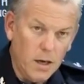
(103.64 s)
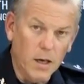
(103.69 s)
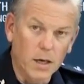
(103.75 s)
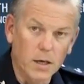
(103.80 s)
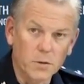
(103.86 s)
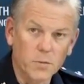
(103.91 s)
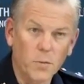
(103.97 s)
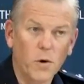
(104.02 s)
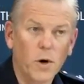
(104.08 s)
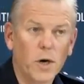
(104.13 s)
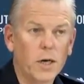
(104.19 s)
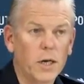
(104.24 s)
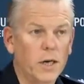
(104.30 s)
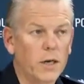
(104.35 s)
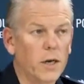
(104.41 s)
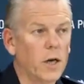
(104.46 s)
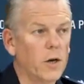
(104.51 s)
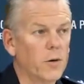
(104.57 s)
It is
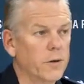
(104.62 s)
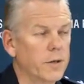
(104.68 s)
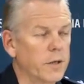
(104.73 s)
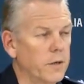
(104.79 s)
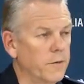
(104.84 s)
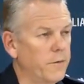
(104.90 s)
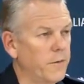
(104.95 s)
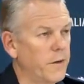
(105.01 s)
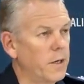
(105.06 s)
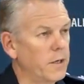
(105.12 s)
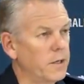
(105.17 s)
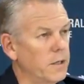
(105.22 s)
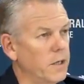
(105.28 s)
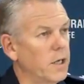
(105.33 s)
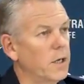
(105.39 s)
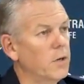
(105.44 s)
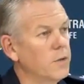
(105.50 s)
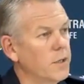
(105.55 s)
widely known that the Finks
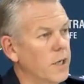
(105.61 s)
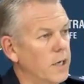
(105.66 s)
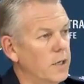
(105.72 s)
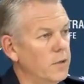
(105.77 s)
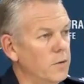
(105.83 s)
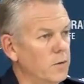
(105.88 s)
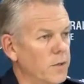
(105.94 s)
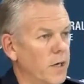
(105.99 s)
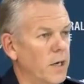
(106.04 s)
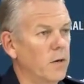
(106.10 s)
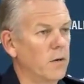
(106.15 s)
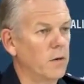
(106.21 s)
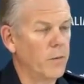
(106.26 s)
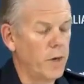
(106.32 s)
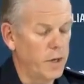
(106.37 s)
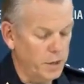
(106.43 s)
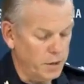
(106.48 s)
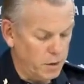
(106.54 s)
and the Hells Angels outlaw
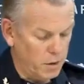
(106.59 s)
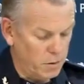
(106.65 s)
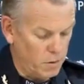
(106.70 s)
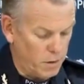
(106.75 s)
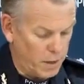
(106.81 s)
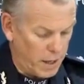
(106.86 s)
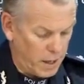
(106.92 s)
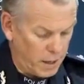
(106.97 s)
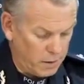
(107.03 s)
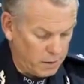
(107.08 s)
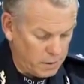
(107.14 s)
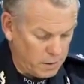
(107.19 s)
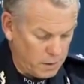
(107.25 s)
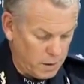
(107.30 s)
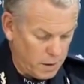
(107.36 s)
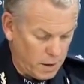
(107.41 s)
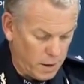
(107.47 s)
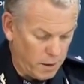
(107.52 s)
motorcycle gangs
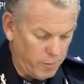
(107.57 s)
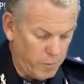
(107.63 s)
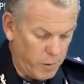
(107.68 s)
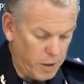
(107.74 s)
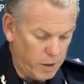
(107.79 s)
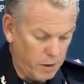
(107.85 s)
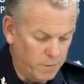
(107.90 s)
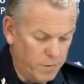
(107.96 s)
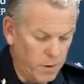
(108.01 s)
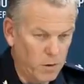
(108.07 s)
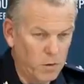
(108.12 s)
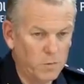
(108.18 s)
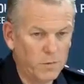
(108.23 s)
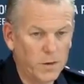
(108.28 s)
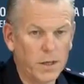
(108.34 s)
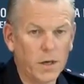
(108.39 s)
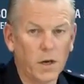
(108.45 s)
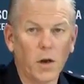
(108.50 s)
have been
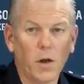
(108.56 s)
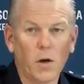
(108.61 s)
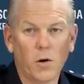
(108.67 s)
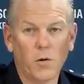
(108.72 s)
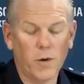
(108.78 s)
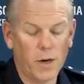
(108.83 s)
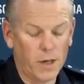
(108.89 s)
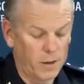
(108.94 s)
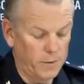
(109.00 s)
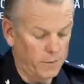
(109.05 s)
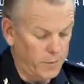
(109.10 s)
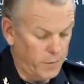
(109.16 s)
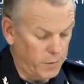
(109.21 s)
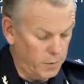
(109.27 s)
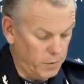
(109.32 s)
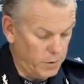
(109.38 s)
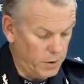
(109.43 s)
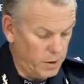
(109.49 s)
involved in a long-running
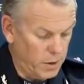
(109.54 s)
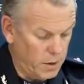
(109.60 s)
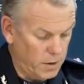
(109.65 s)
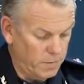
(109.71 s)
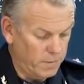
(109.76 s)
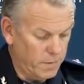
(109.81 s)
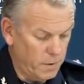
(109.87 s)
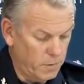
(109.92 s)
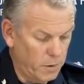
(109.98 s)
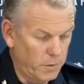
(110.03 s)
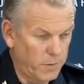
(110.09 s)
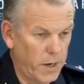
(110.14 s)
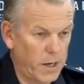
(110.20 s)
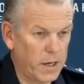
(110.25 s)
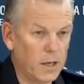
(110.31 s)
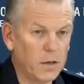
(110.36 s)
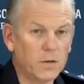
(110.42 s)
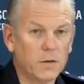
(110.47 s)
feud. We've
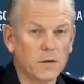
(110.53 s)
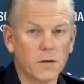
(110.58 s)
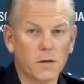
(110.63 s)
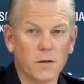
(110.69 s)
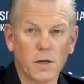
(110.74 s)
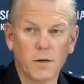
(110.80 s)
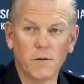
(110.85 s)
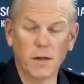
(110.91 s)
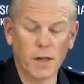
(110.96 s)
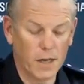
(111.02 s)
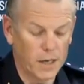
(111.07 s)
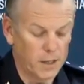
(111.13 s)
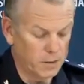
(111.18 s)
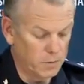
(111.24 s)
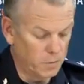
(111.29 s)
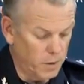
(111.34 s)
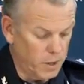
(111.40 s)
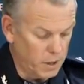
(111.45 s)
had incidents over the
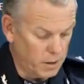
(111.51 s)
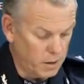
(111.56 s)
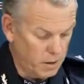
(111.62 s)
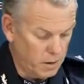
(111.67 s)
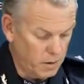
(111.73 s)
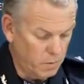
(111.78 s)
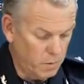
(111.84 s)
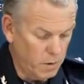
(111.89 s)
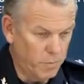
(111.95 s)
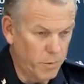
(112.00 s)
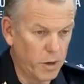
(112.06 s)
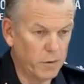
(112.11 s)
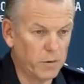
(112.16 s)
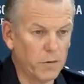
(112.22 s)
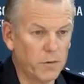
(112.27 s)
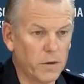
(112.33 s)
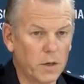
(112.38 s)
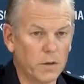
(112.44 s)
last week where
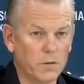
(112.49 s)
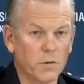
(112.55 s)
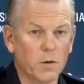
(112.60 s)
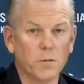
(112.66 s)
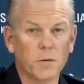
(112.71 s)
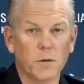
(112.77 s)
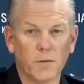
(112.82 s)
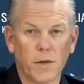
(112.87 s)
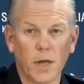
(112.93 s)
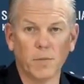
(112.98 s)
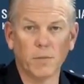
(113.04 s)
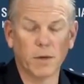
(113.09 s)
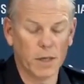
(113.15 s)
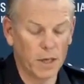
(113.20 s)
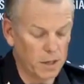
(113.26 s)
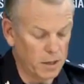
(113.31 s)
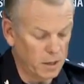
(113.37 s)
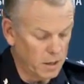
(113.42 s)
both of these groups have come
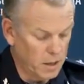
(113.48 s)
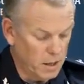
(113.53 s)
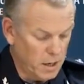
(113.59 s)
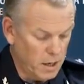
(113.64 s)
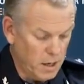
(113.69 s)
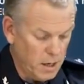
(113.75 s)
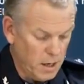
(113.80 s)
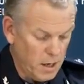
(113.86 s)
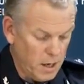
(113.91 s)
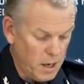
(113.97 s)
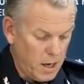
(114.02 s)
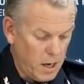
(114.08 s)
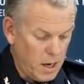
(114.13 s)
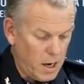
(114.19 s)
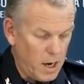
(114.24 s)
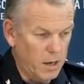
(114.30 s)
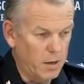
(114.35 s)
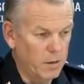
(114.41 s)
together
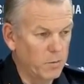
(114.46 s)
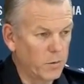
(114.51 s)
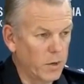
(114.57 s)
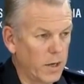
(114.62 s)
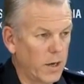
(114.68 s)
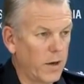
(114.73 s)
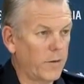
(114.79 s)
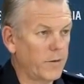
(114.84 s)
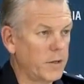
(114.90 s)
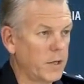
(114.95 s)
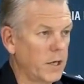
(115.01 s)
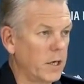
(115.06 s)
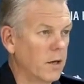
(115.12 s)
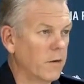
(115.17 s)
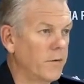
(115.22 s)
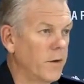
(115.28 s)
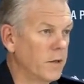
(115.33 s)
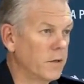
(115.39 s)
and we have
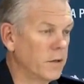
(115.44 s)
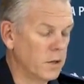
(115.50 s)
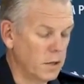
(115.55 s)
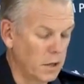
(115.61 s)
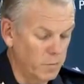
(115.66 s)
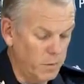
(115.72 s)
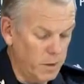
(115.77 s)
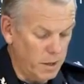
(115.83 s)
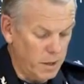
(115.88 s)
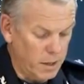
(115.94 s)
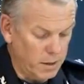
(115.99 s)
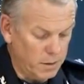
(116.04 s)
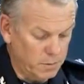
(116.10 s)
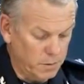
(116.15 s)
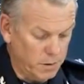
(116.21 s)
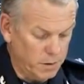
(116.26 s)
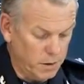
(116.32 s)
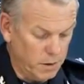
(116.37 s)
seen offences committed as
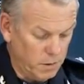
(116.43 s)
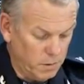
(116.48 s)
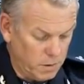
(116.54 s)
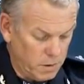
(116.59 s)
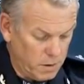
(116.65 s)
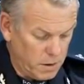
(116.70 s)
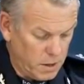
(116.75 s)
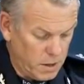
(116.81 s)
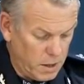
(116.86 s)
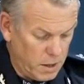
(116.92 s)
a result.